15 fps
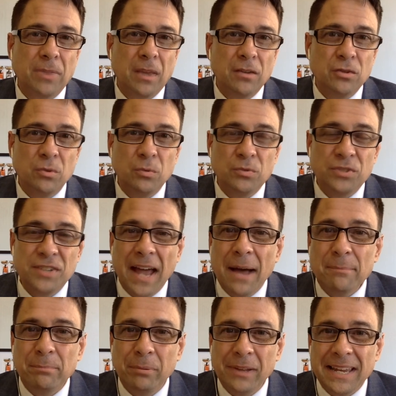so
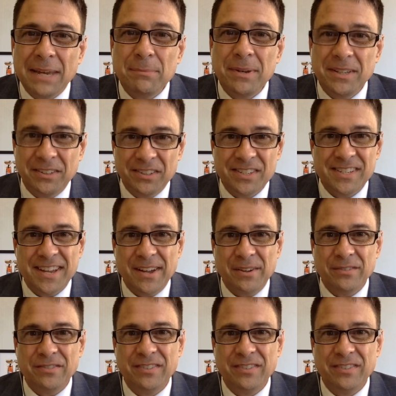stop blaming yourself